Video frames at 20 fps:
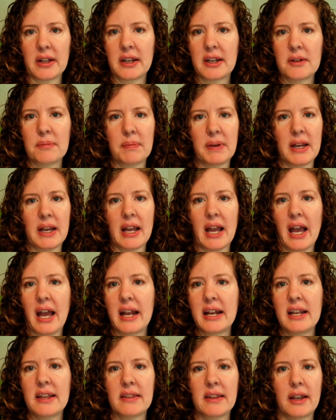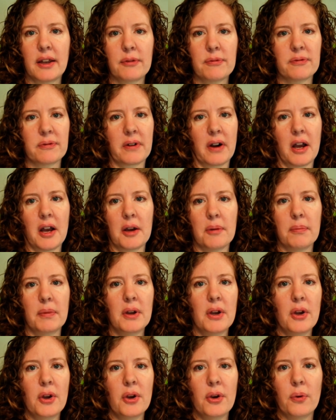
It can be anything from